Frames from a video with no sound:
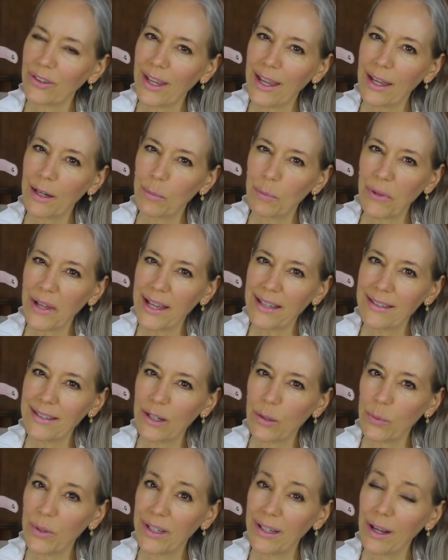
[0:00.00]
They had a
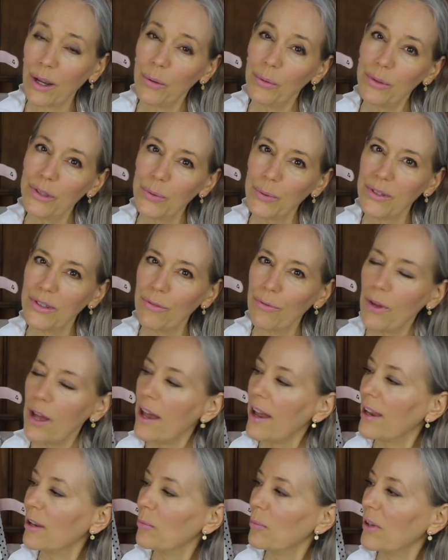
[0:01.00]
plastic window, which was
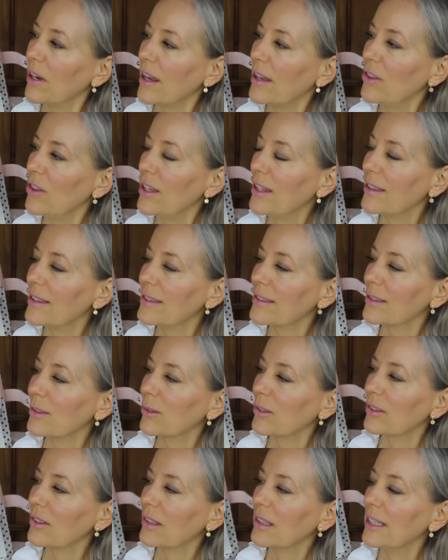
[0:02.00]
fine, but I think this
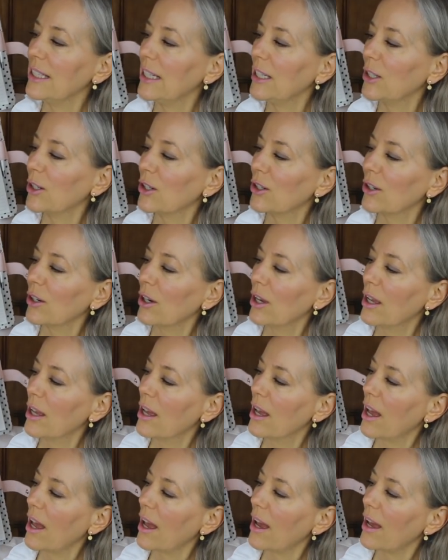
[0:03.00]
looks cleaner,
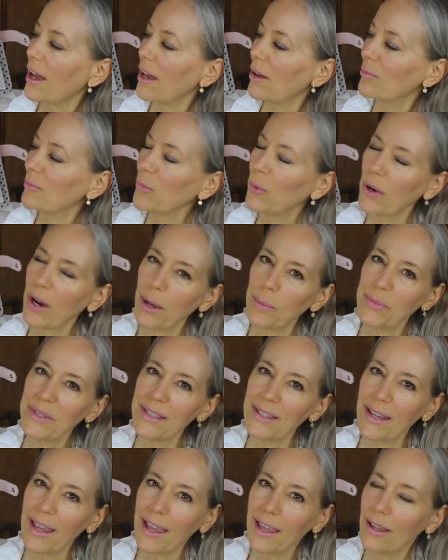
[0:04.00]
uh, more
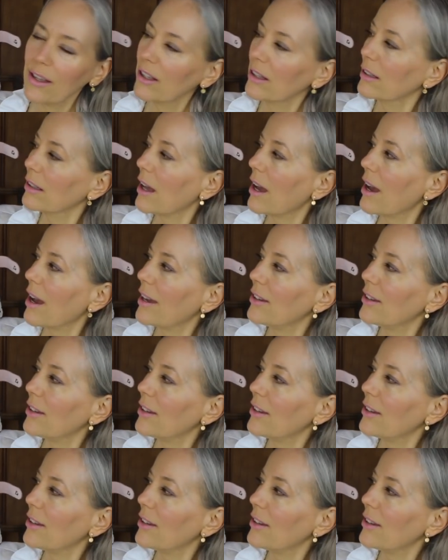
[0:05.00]
upscale.